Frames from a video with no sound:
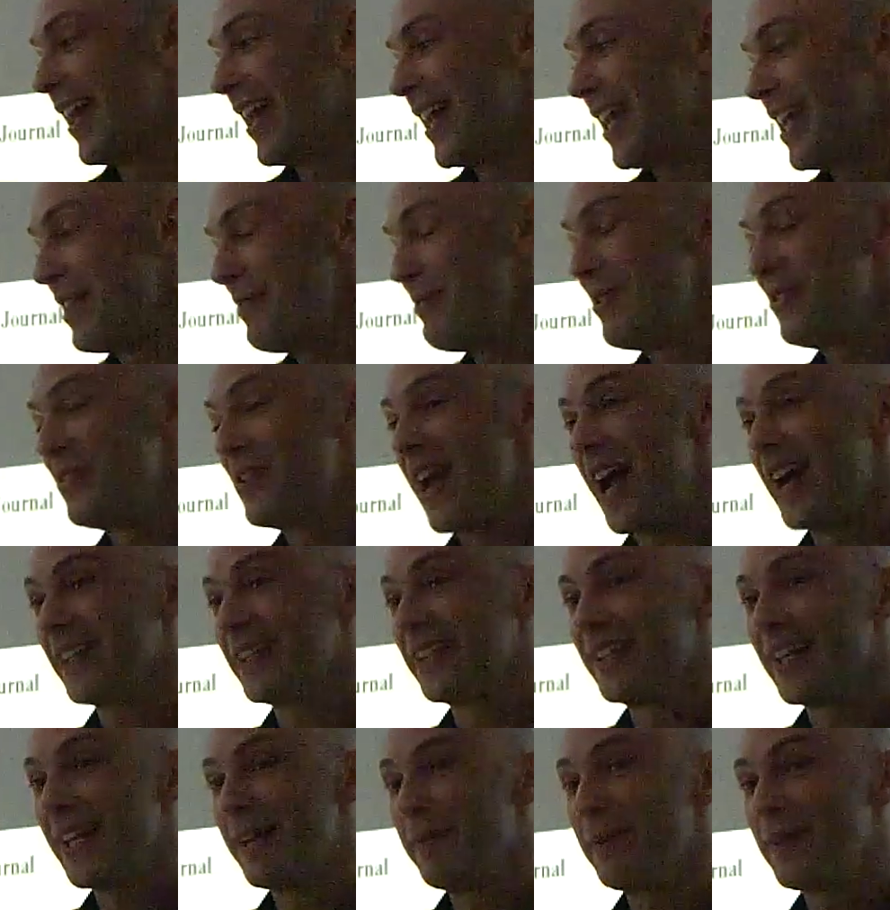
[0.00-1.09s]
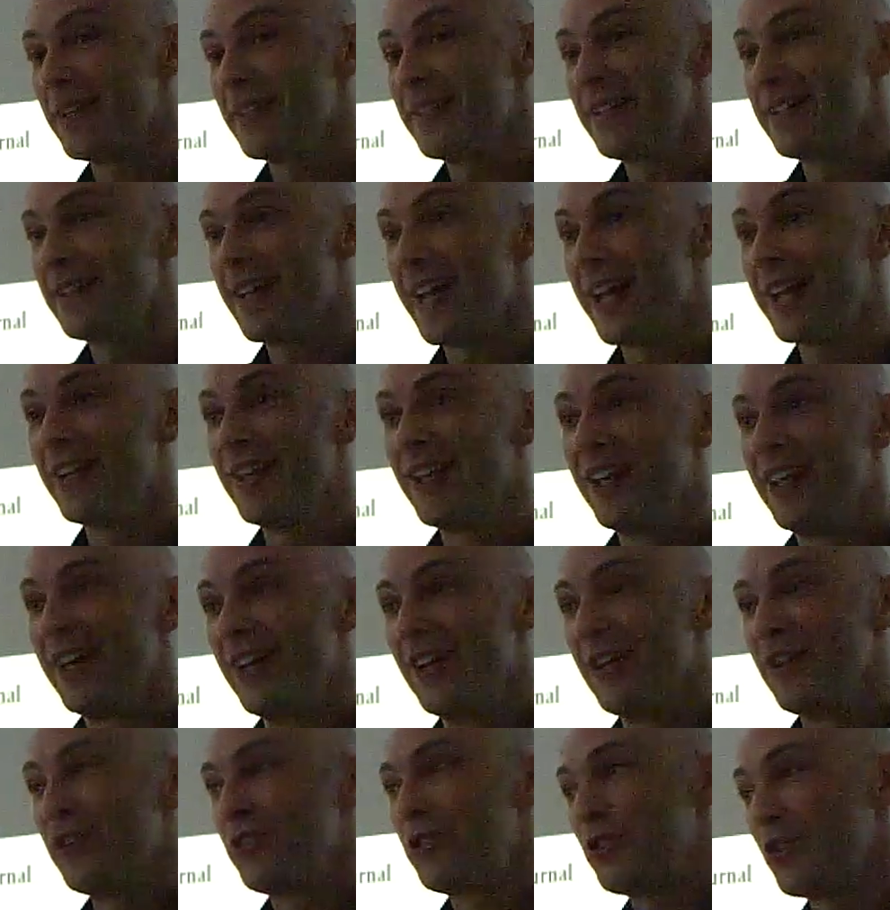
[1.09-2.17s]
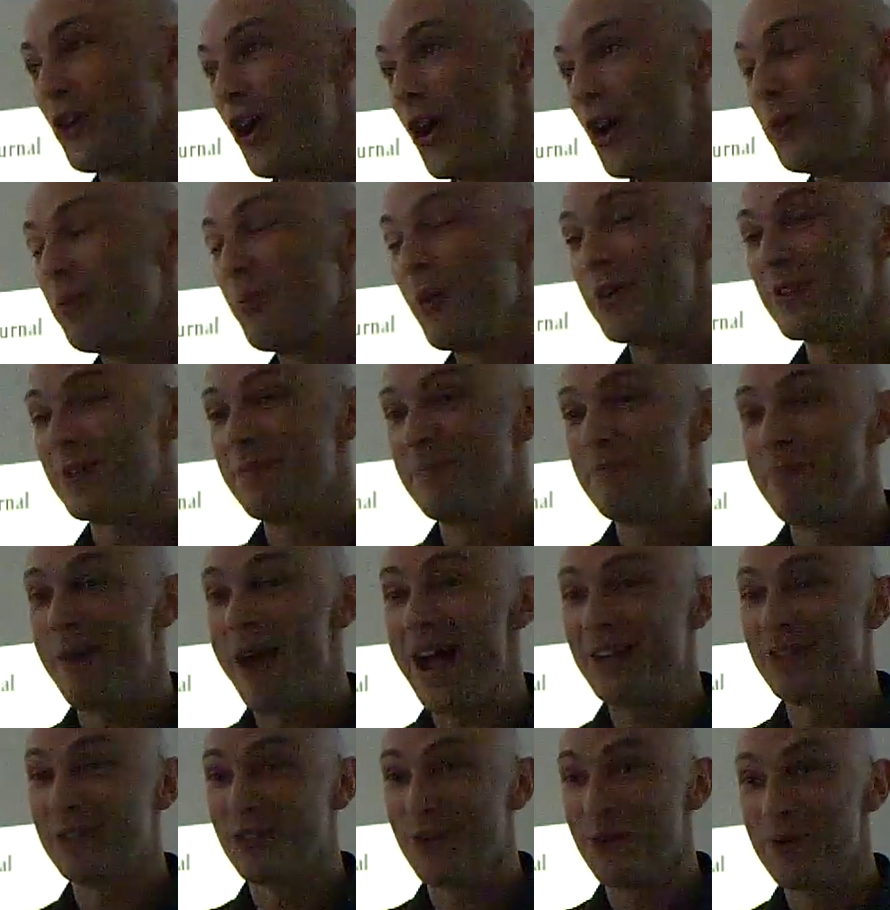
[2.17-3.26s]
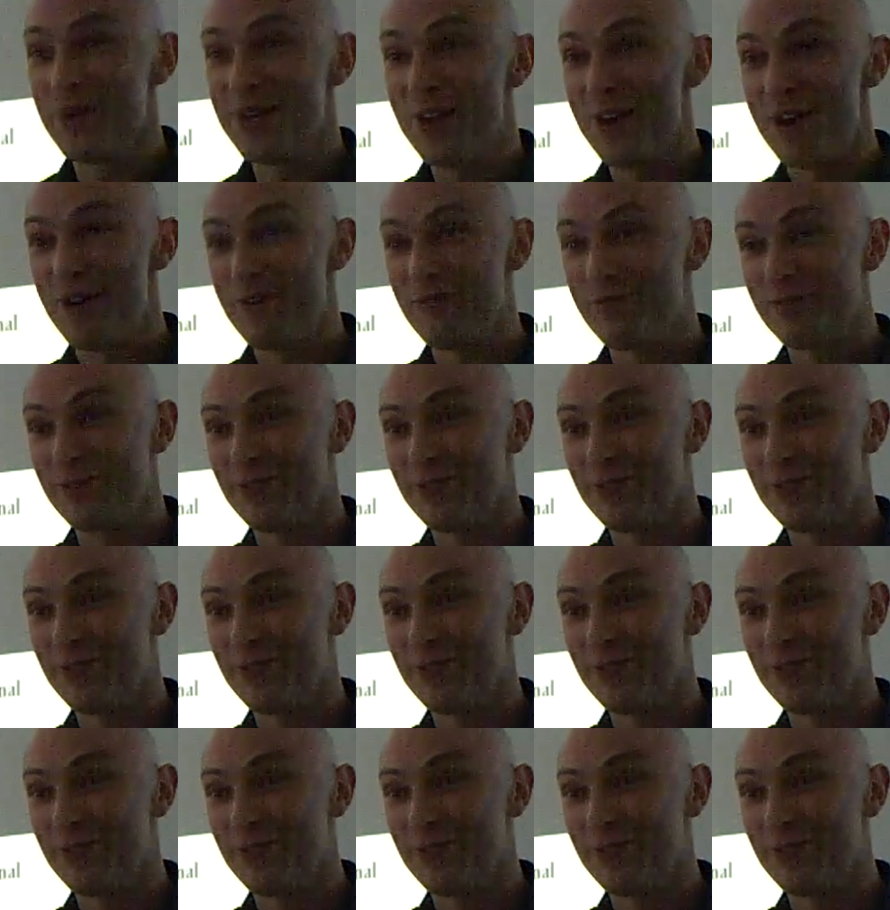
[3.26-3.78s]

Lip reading: he rejected it because he said Shaun wasn't macho enough.